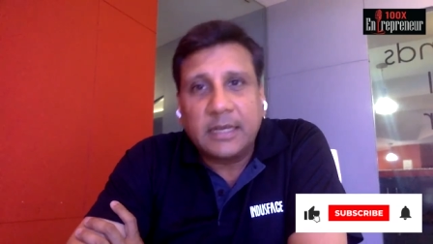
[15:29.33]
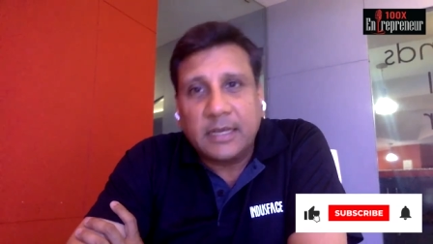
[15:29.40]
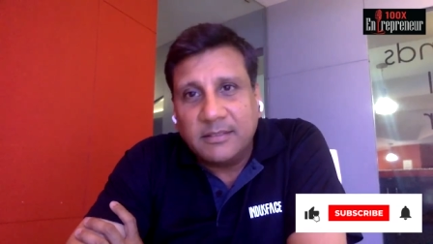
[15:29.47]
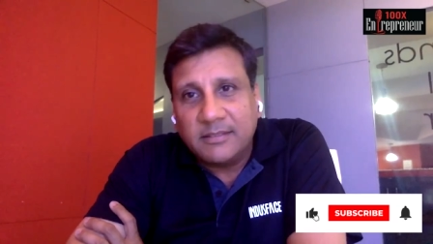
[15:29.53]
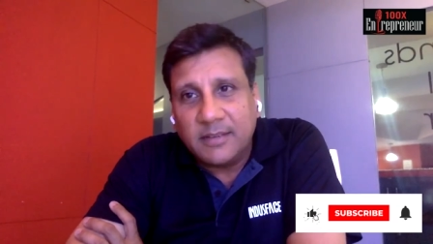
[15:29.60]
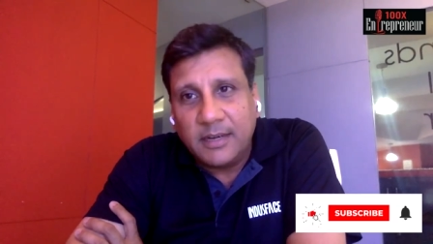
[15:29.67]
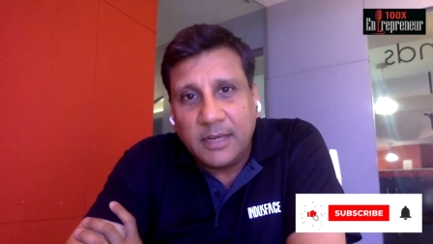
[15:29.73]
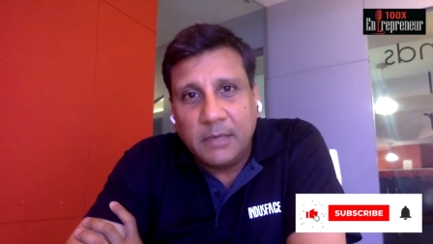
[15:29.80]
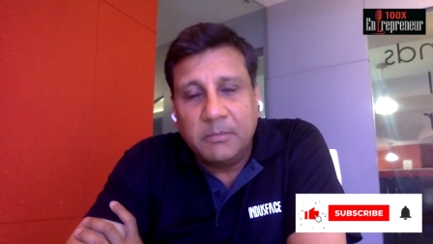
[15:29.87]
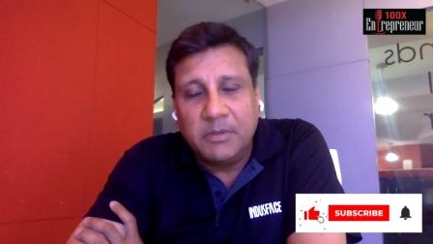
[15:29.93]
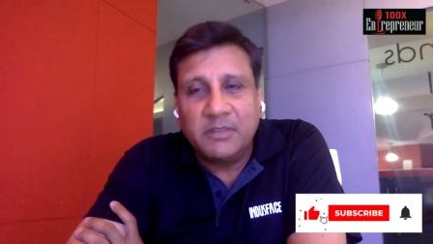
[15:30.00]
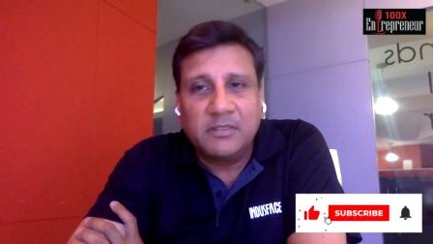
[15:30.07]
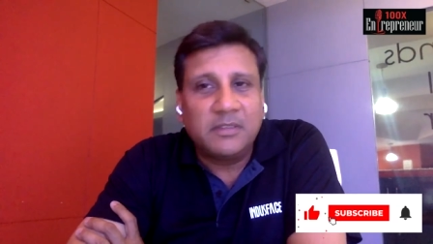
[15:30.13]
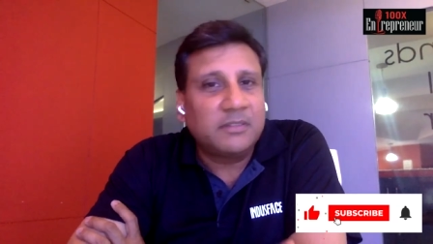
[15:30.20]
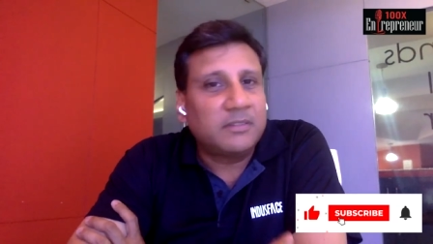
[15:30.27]
In the
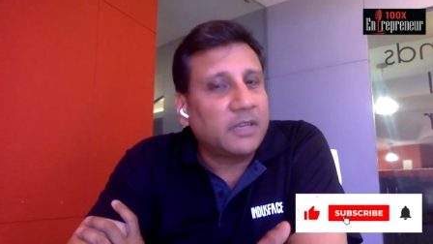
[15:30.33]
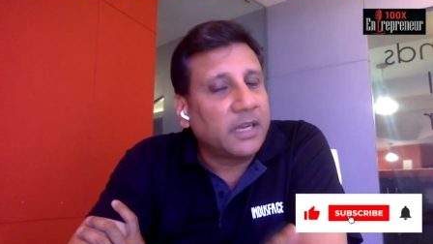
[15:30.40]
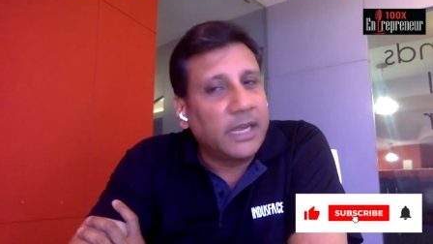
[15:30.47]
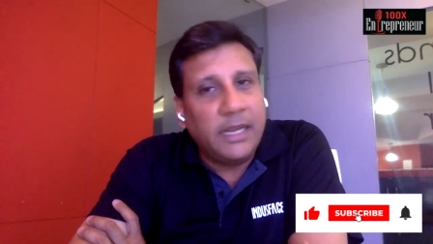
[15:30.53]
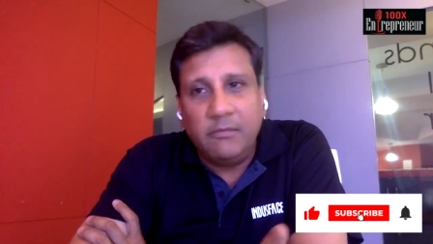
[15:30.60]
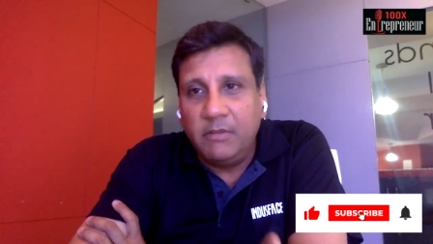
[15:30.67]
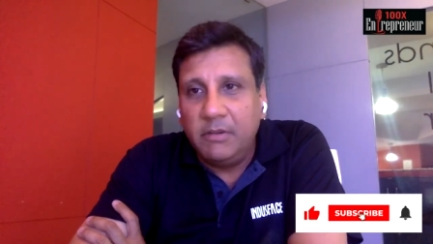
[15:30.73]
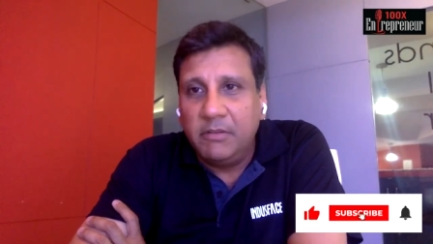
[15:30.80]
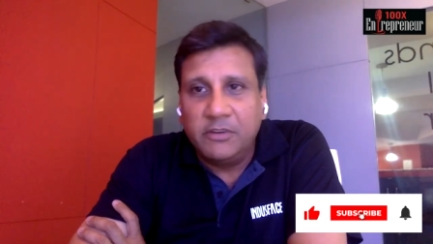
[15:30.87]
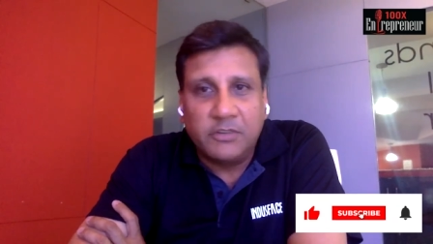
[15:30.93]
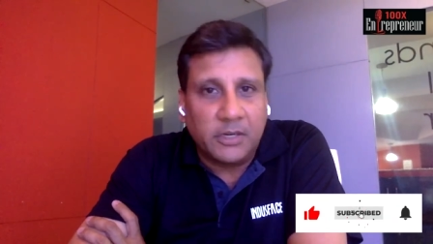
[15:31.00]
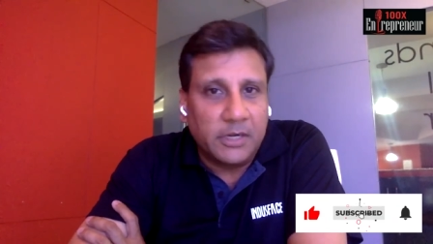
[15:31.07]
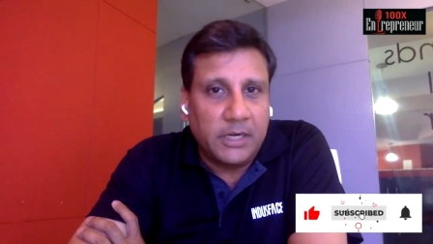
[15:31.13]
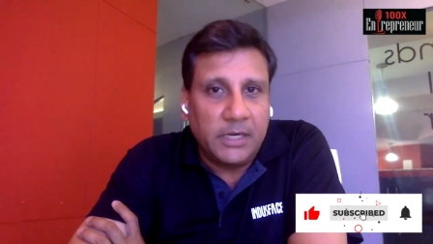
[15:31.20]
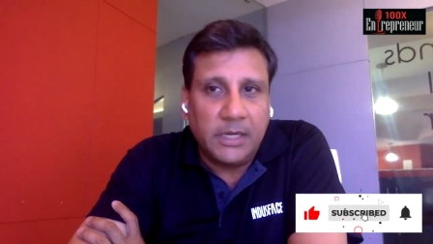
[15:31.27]
consulting business, again, we
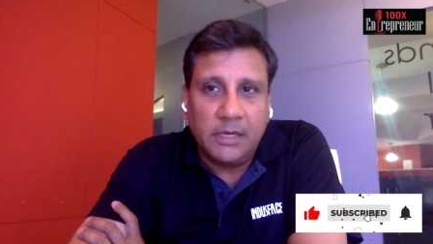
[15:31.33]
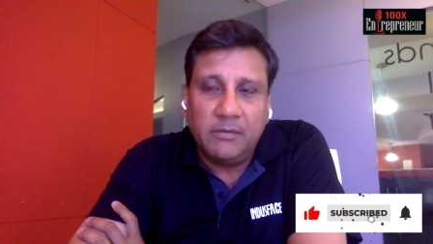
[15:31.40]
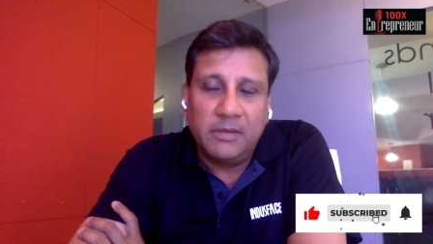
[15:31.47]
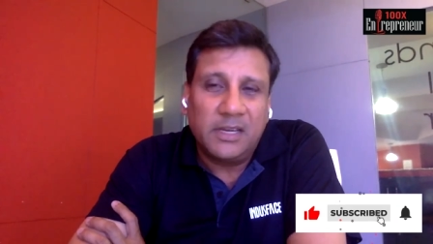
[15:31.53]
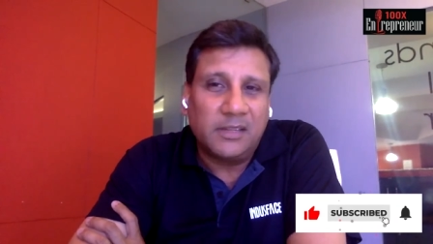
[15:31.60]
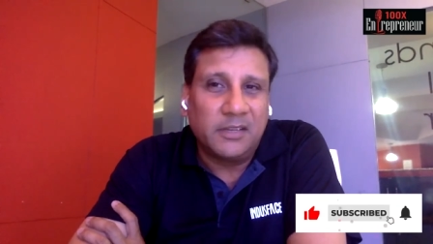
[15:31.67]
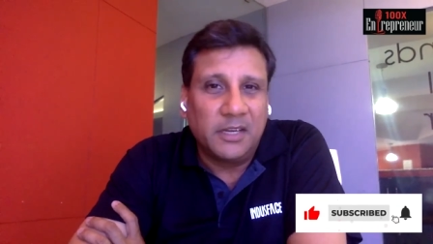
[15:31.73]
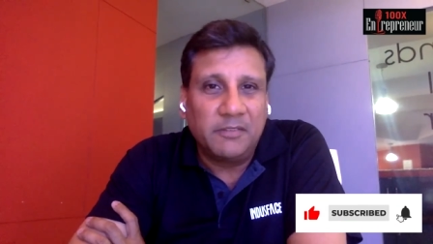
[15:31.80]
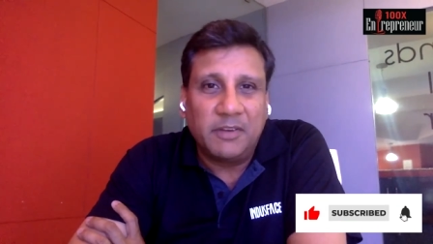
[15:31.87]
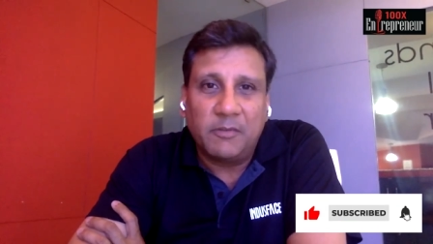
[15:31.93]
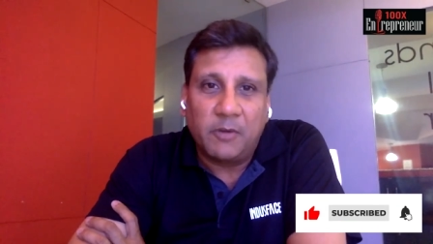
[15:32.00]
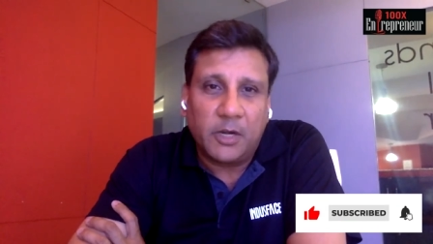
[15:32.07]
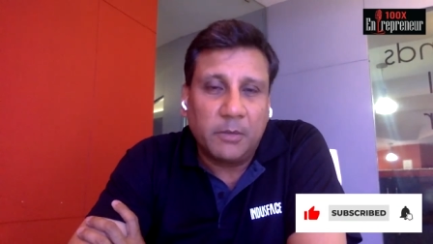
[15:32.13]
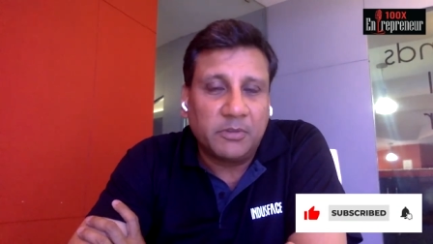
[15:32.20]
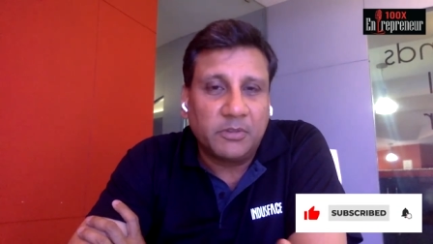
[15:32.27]
were generating, we were
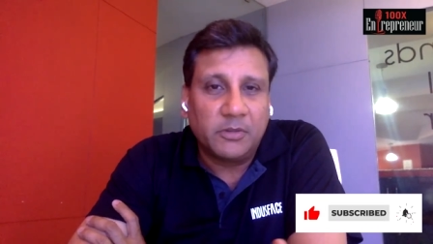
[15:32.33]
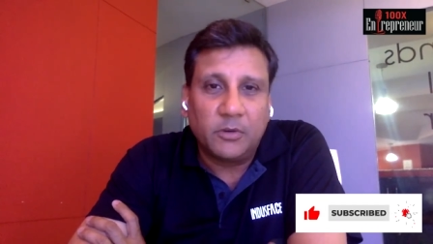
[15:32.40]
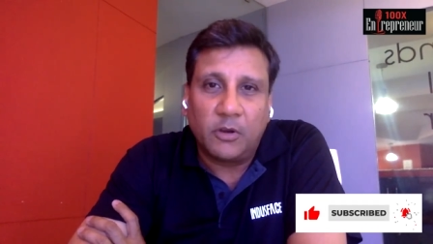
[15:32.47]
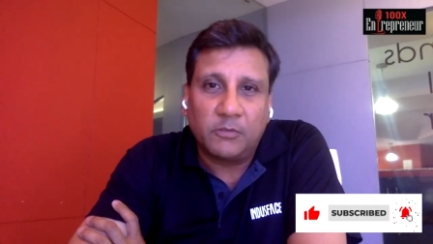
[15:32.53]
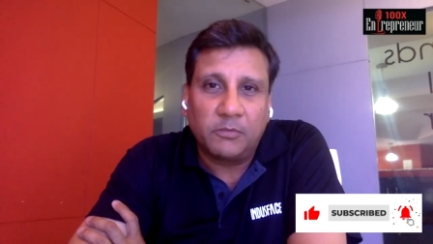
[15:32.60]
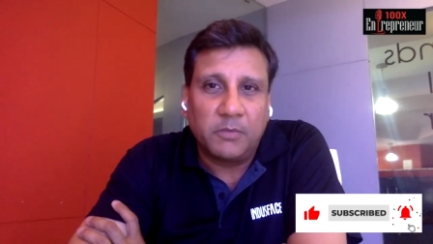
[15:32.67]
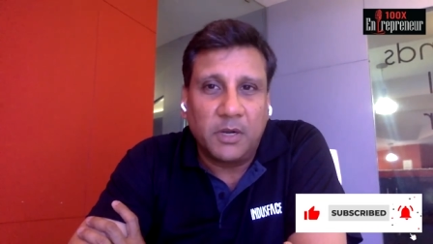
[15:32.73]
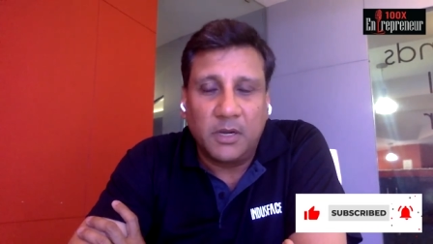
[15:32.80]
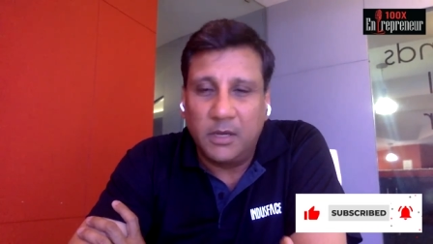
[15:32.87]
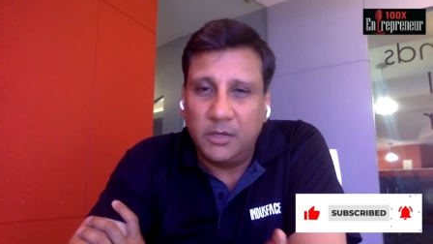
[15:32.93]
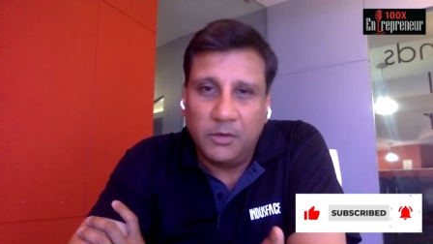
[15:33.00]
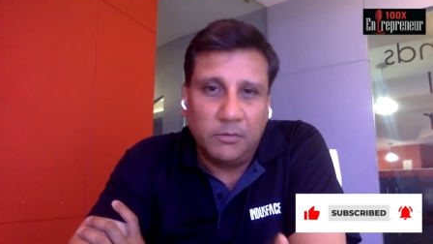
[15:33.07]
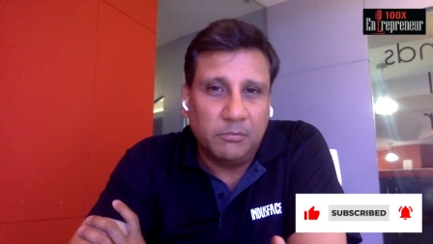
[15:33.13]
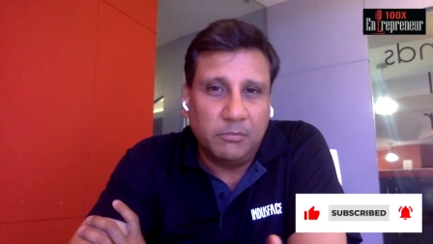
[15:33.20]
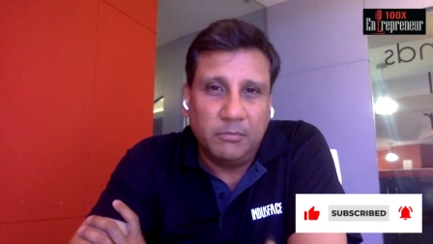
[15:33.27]
35-40% gross,
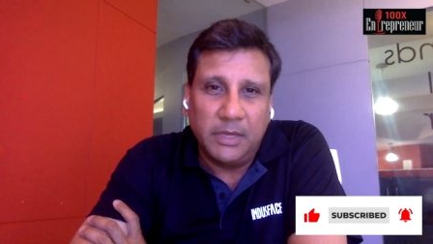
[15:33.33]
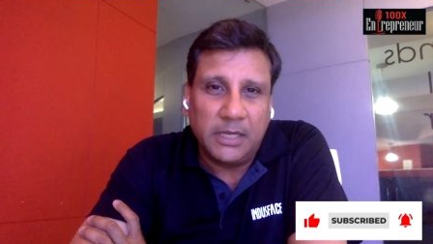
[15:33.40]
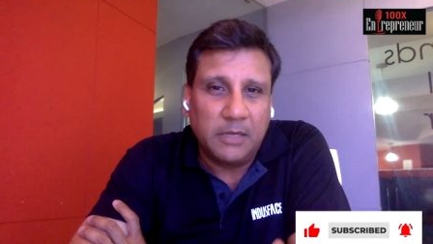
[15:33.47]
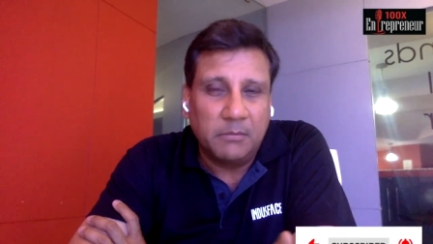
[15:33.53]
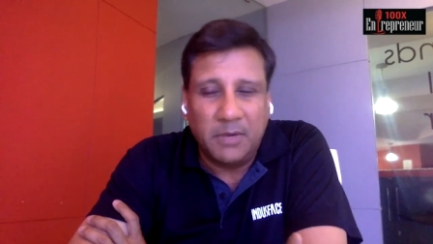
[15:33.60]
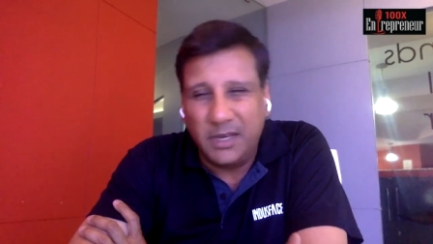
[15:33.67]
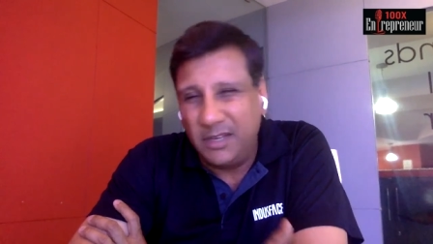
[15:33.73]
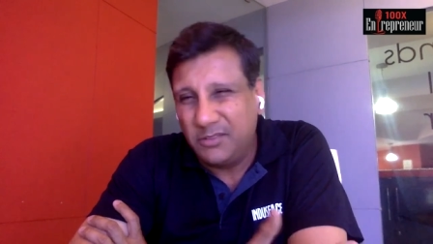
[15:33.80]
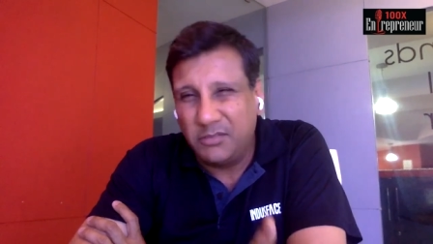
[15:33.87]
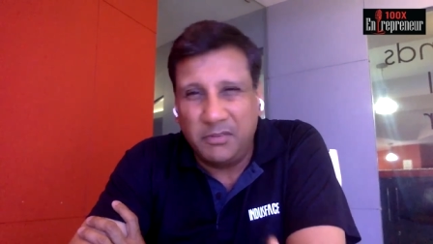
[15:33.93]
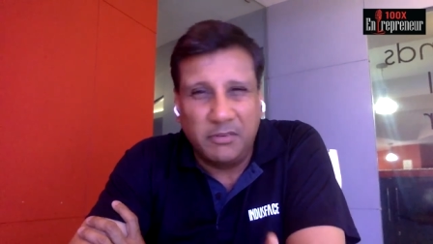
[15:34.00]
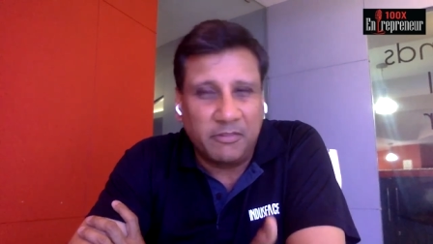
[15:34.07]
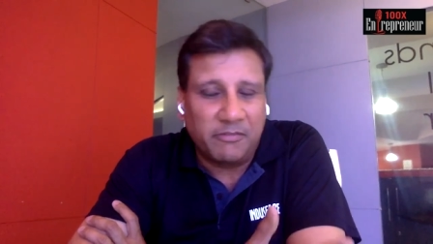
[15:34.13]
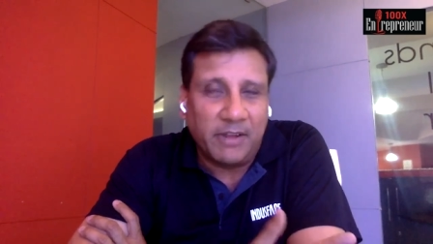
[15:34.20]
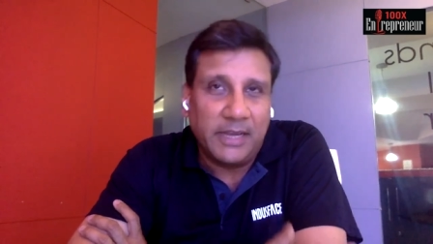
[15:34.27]
making money.
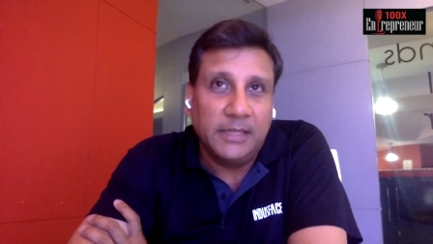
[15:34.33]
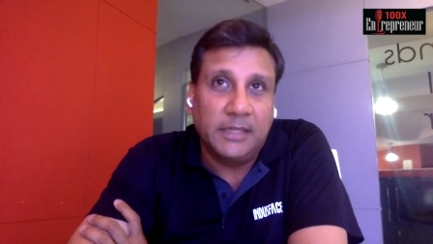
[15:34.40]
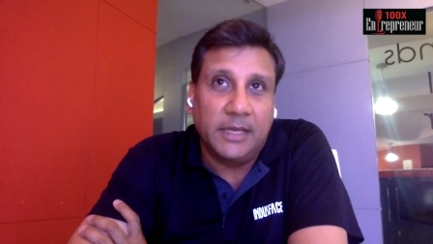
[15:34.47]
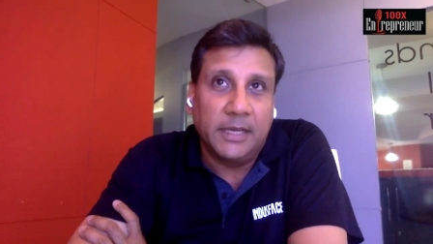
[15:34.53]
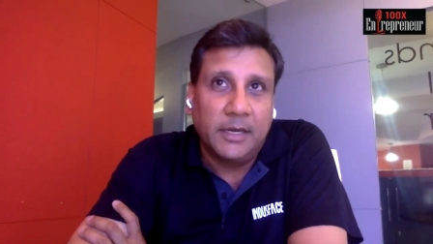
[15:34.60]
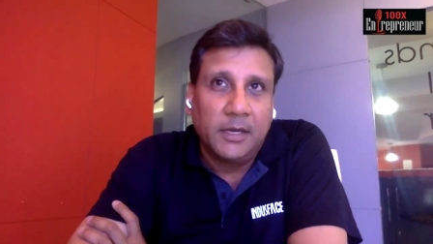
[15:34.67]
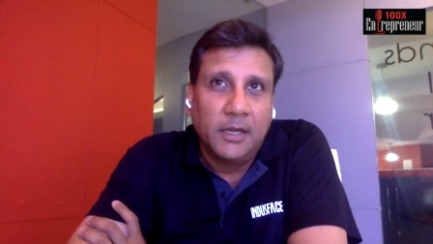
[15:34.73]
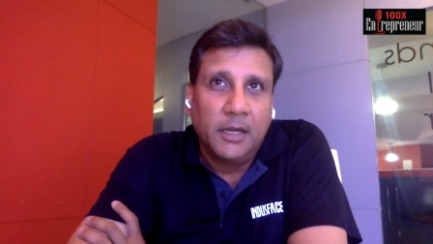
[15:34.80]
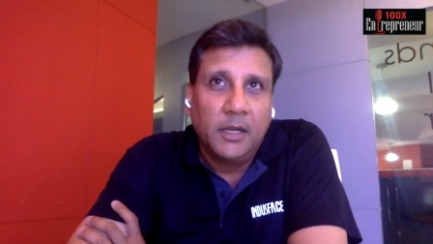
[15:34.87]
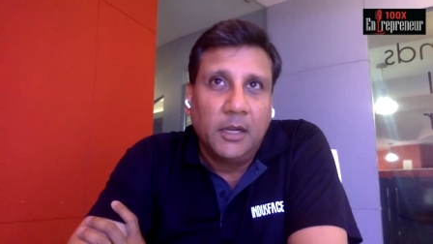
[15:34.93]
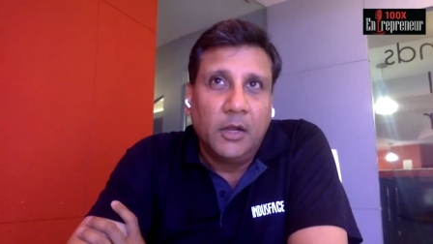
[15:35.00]
So we were fine there.